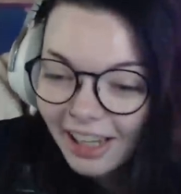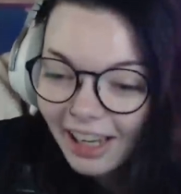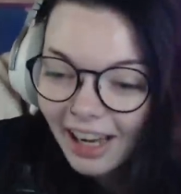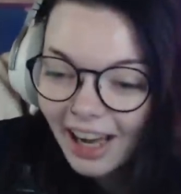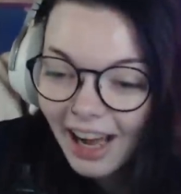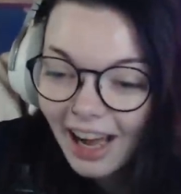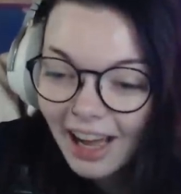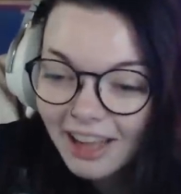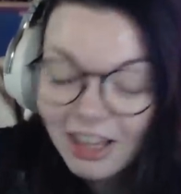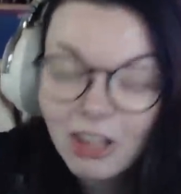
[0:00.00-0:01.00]

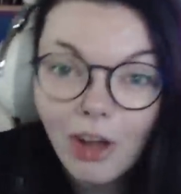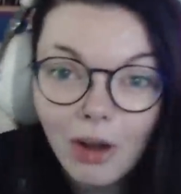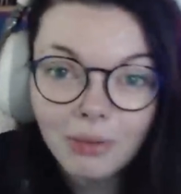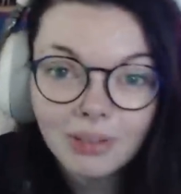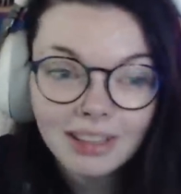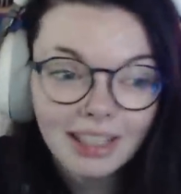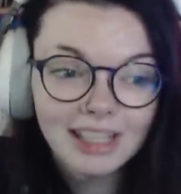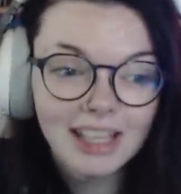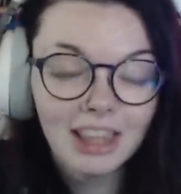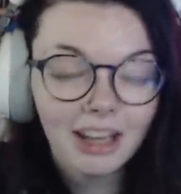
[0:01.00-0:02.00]
Uh, the clone, like I
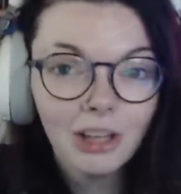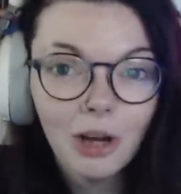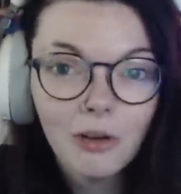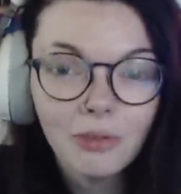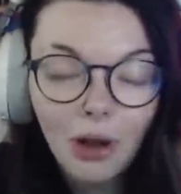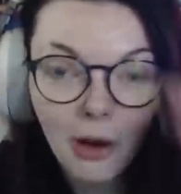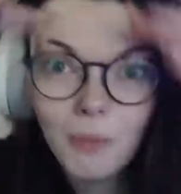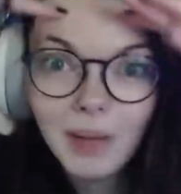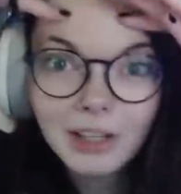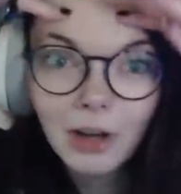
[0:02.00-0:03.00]
said, the clone, oh
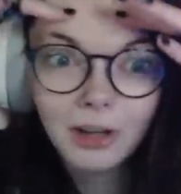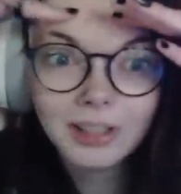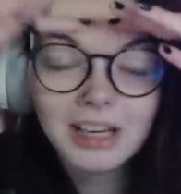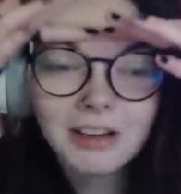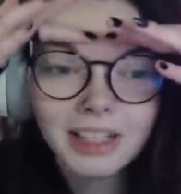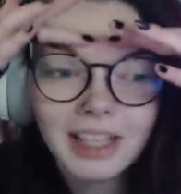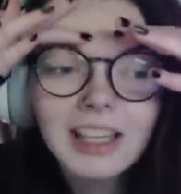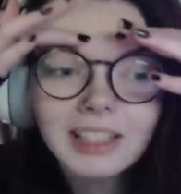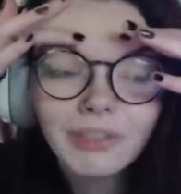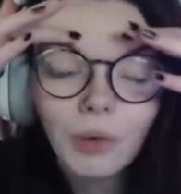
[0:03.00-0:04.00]
my god, hearing
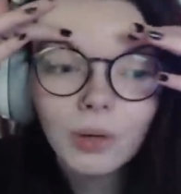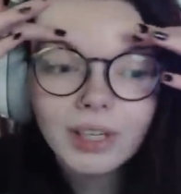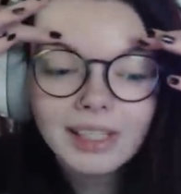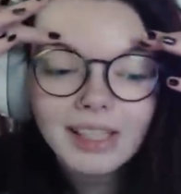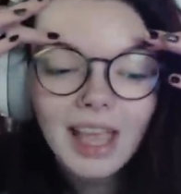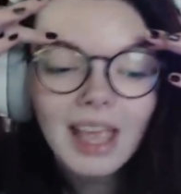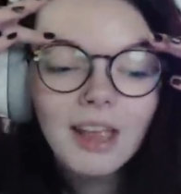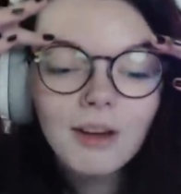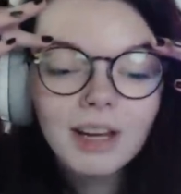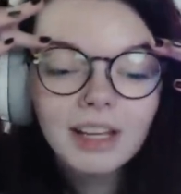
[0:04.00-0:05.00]
his voice,
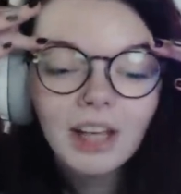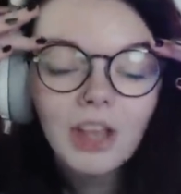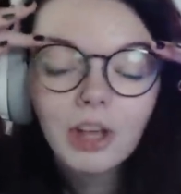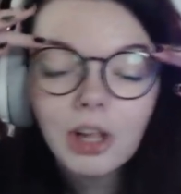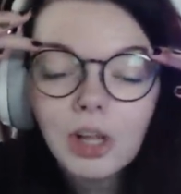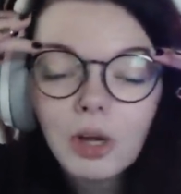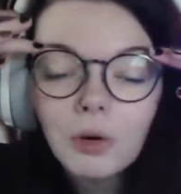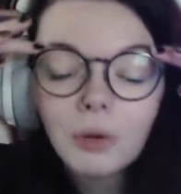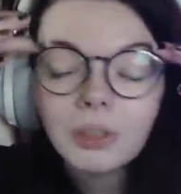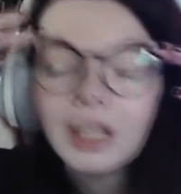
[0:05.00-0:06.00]
hearing the
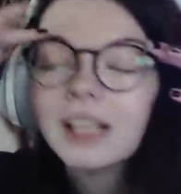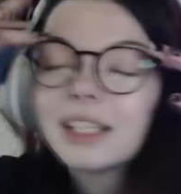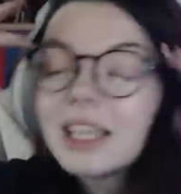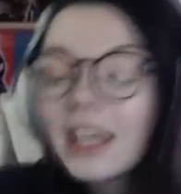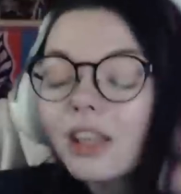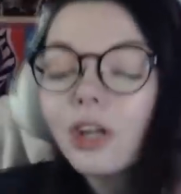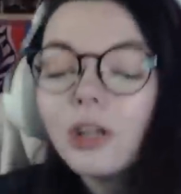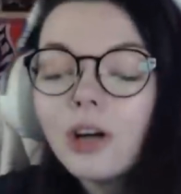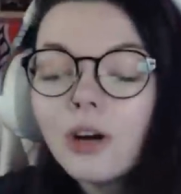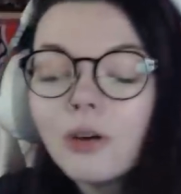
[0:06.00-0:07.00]
clone seeing the
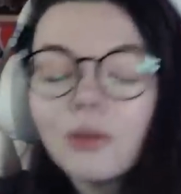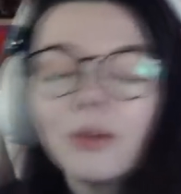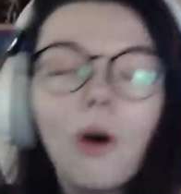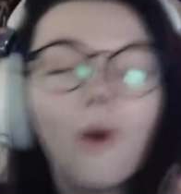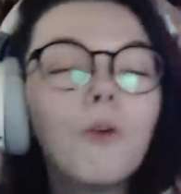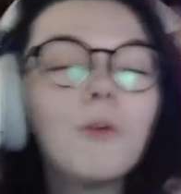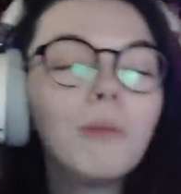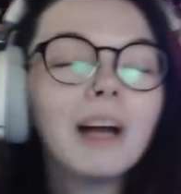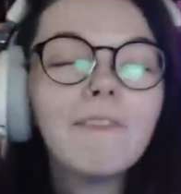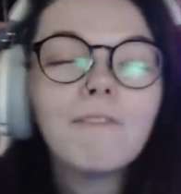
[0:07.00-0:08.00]
clone. Oh
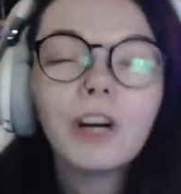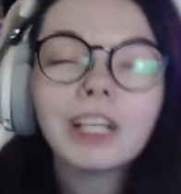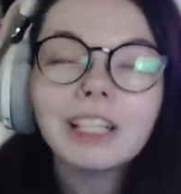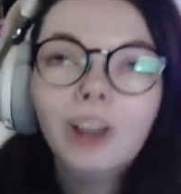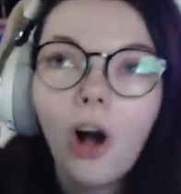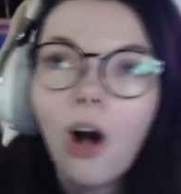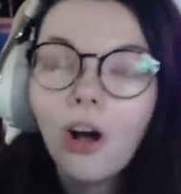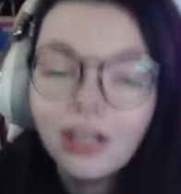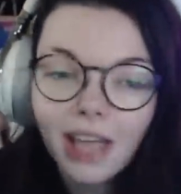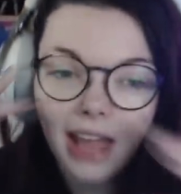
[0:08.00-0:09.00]
my fucking
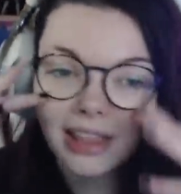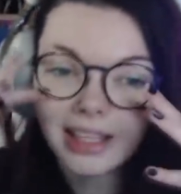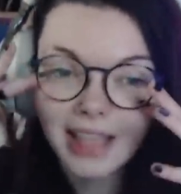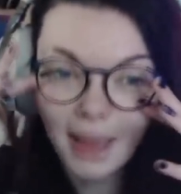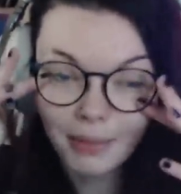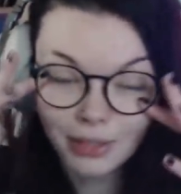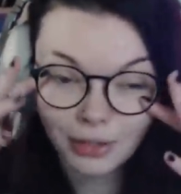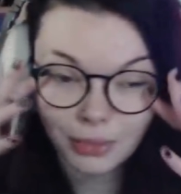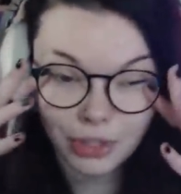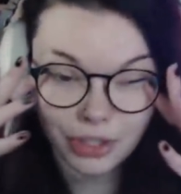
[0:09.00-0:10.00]
god. This
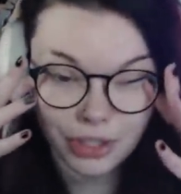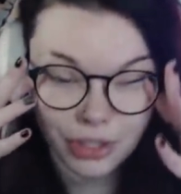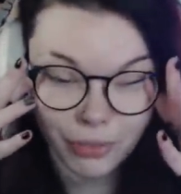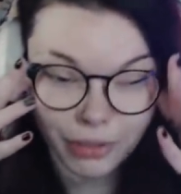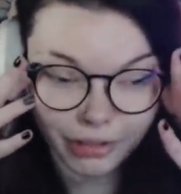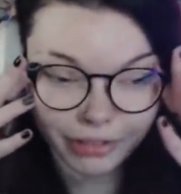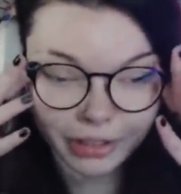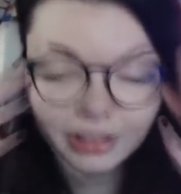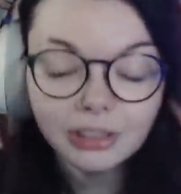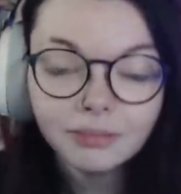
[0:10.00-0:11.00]
episode was just so
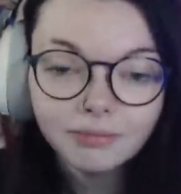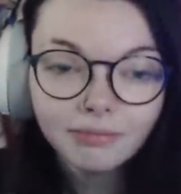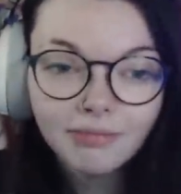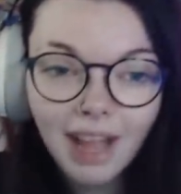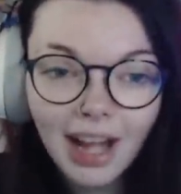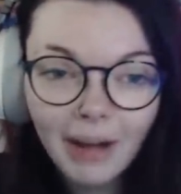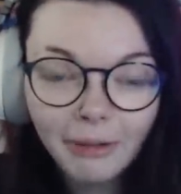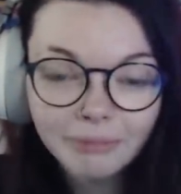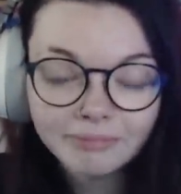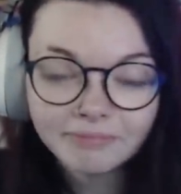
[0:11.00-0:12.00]
beautiful.
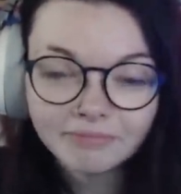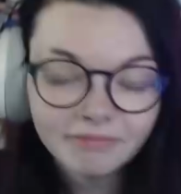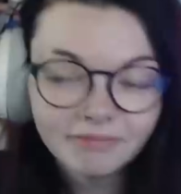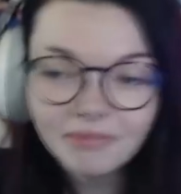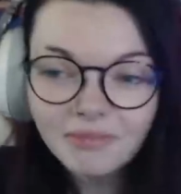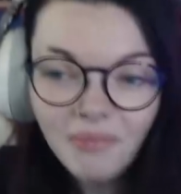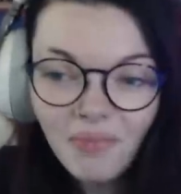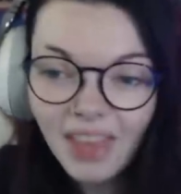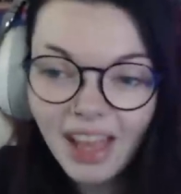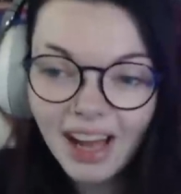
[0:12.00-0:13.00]
Um
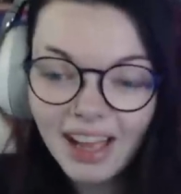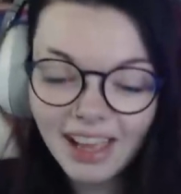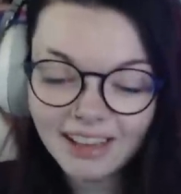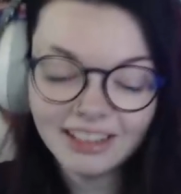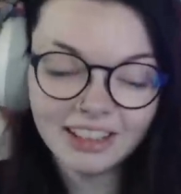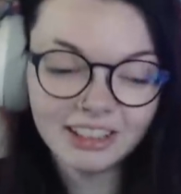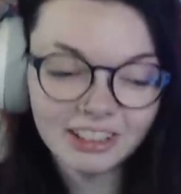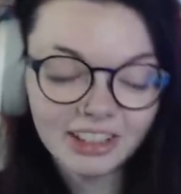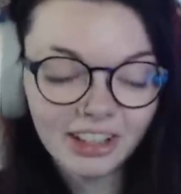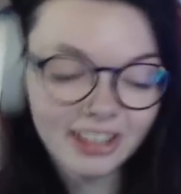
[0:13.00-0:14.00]
I oh
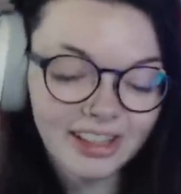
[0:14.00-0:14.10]
god.